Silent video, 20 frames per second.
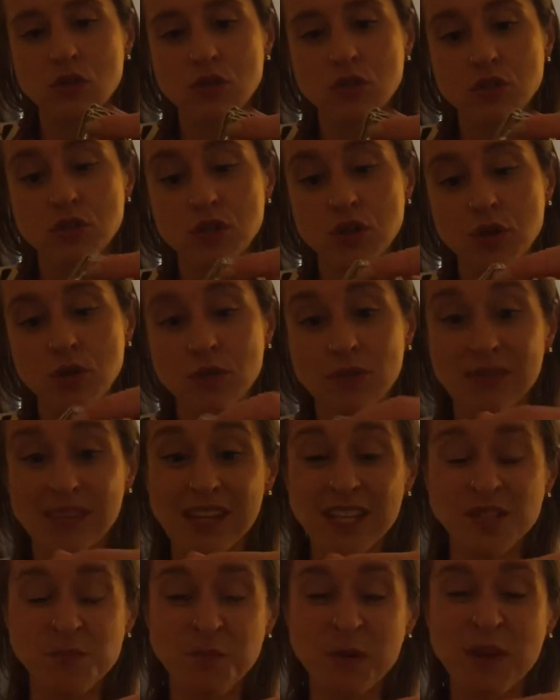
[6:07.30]
So
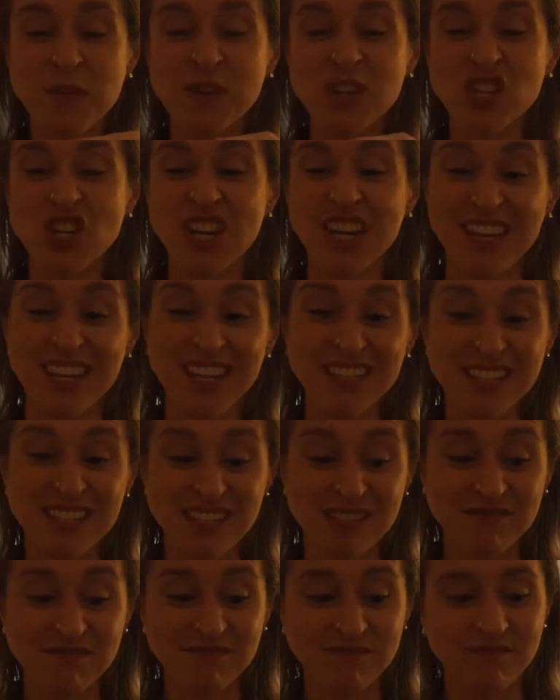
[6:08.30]
that's pretty much
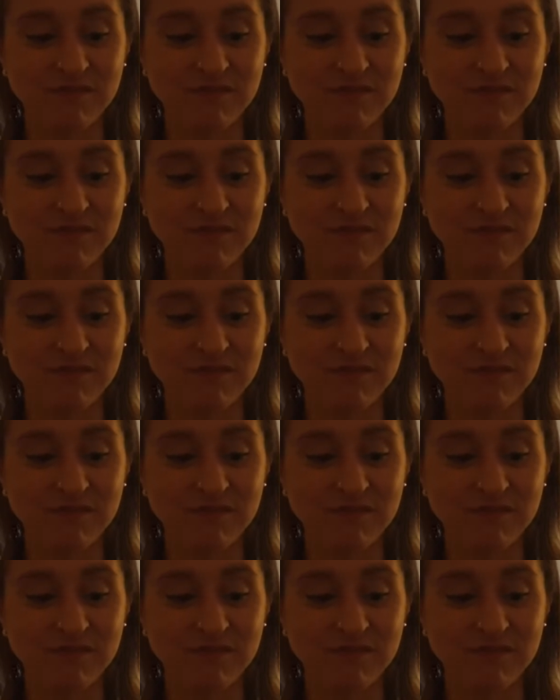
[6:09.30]
it.